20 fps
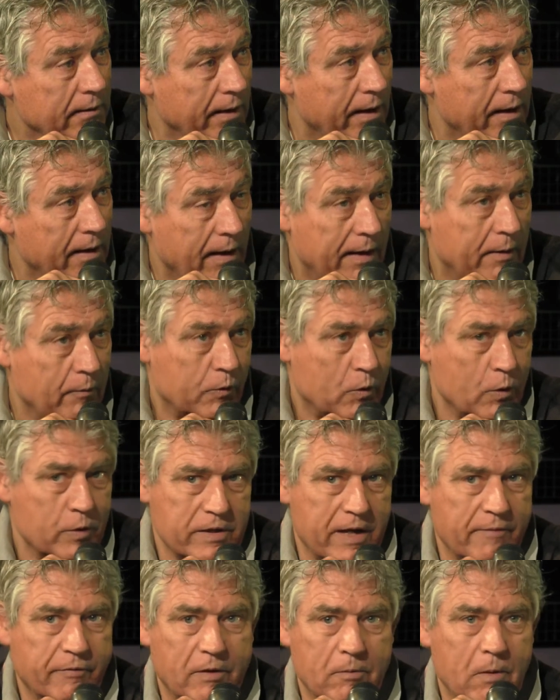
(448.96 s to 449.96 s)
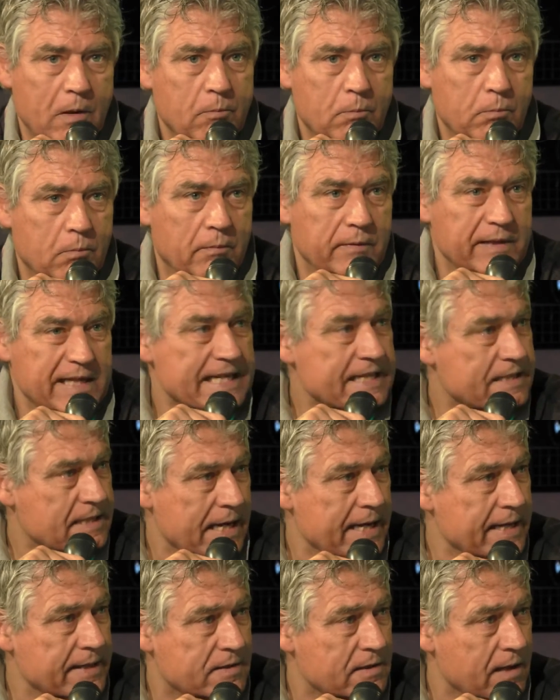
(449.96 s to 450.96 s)
yeah, and of course everyone needs
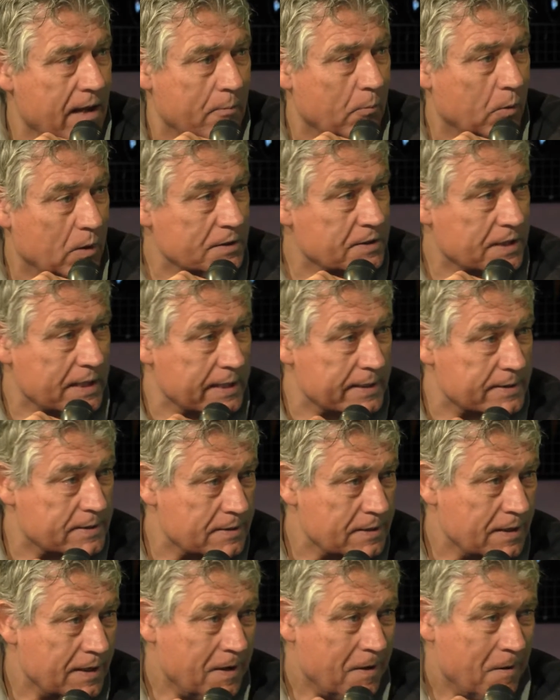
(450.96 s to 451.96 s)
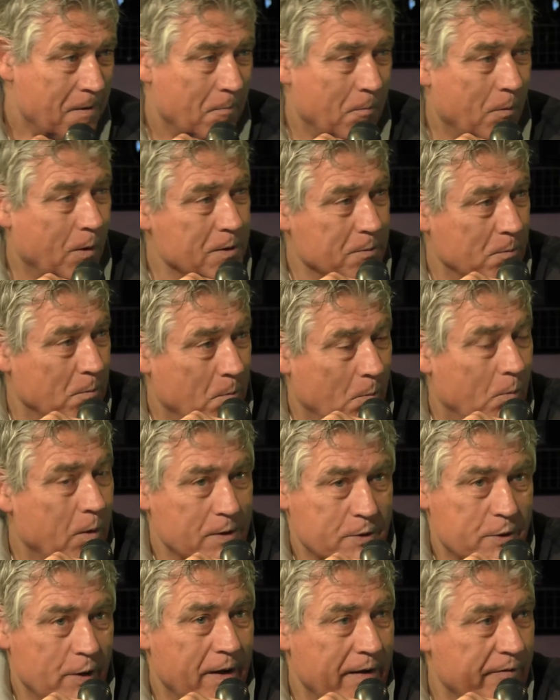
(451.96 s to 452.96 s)
hits and wants hits.
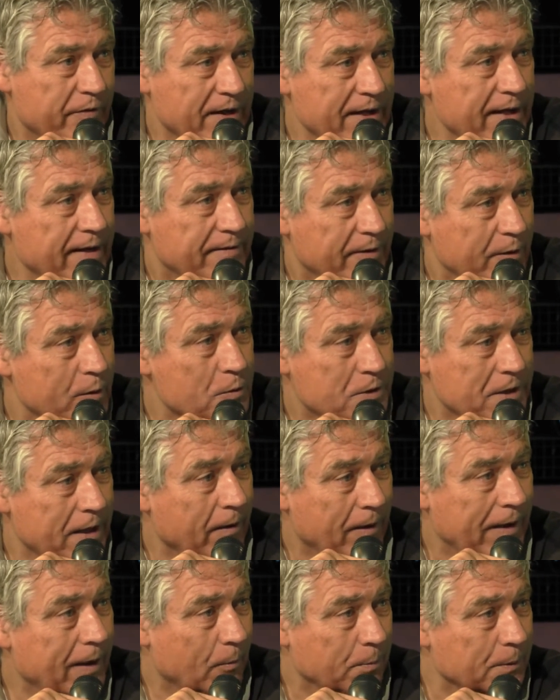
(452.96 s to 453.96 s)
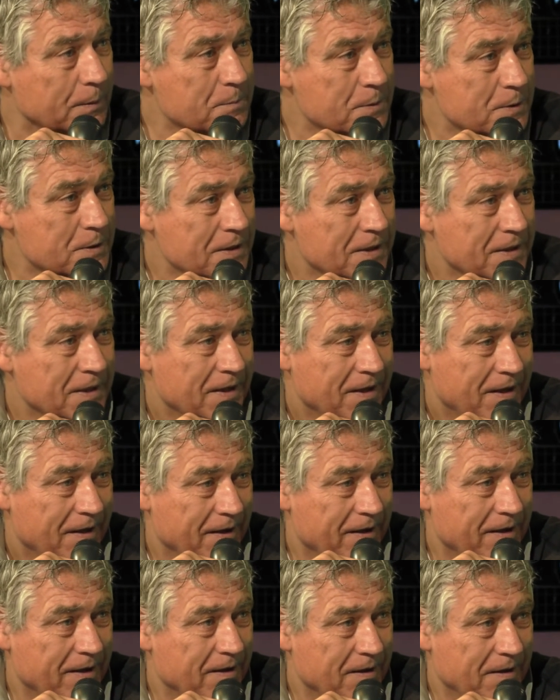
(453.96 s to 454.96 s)
Once you have a hit, you sell albums,
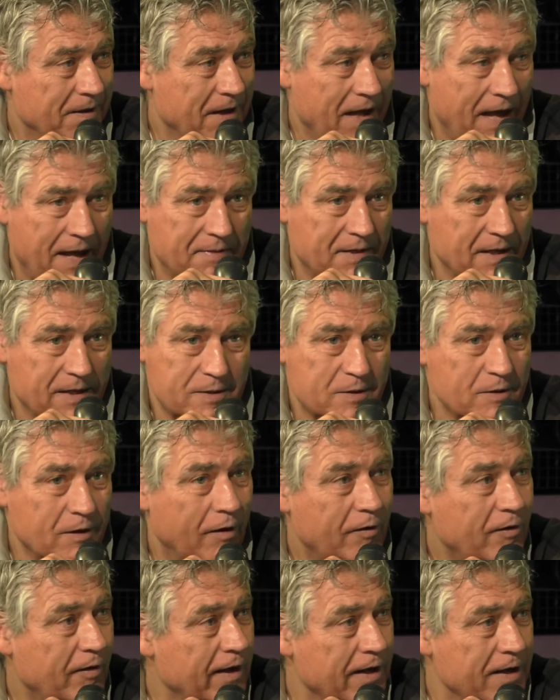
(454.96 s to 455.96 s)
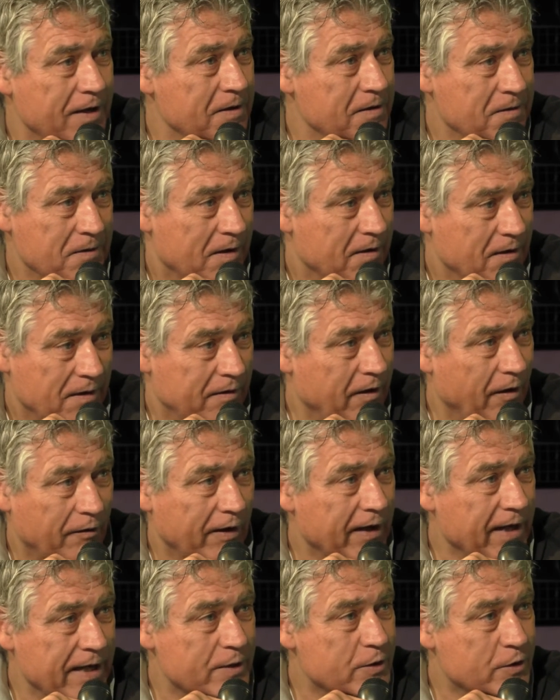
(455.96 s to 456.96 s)
and there's nothing
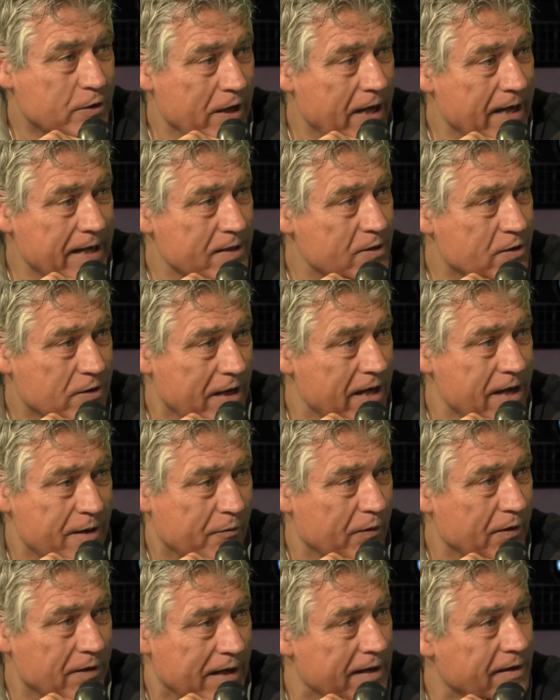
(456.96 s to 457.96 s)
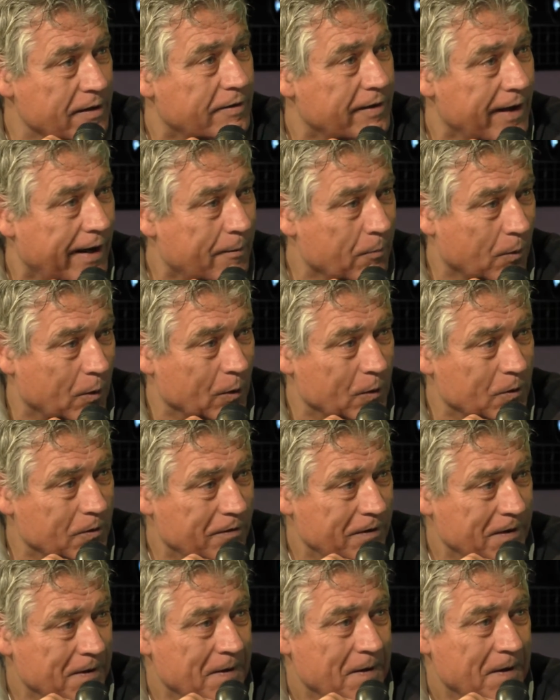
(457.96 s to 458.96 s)
has changed, even in the tech world.
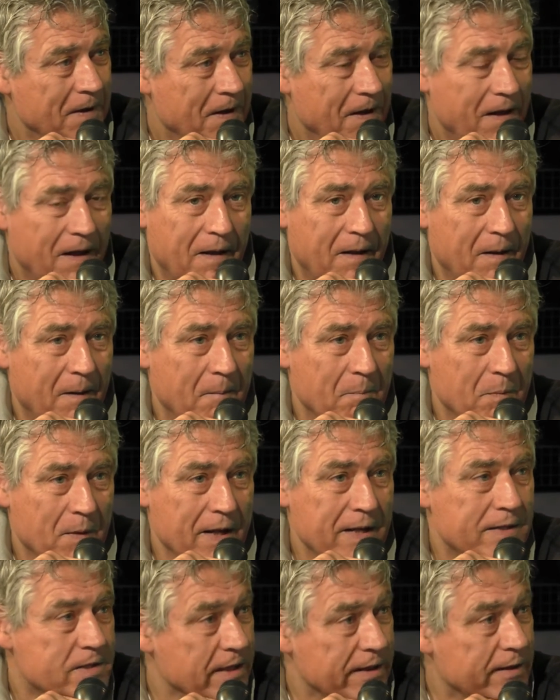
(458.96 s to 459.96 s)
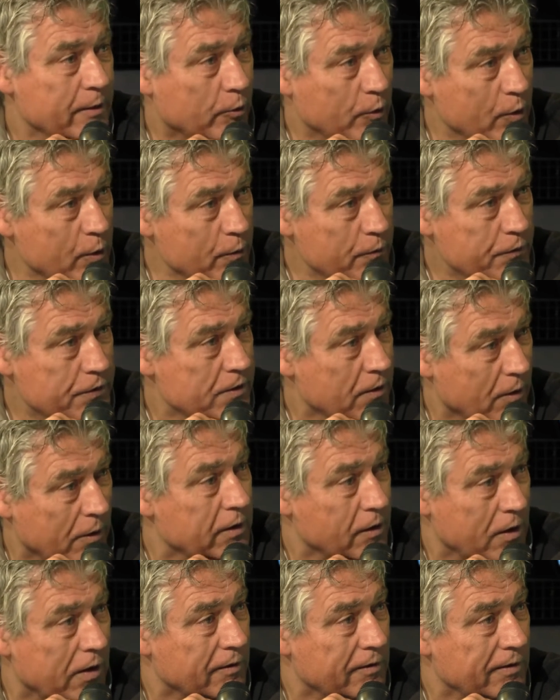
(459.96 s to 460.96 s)
It's in the grooves
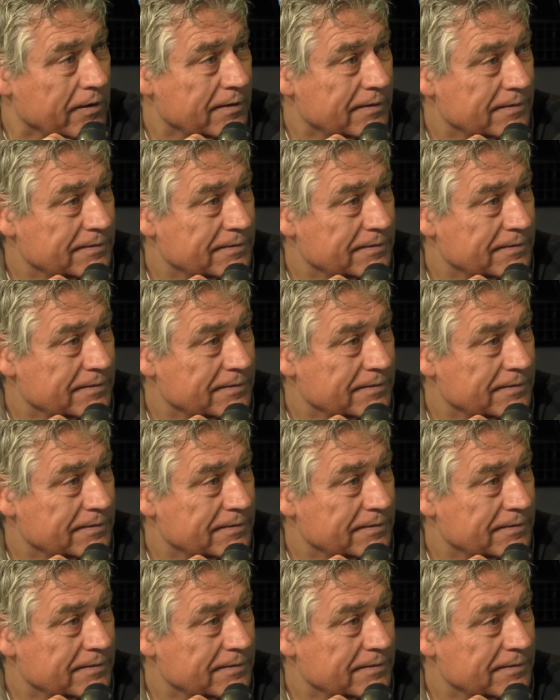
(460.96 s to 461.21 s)
or not.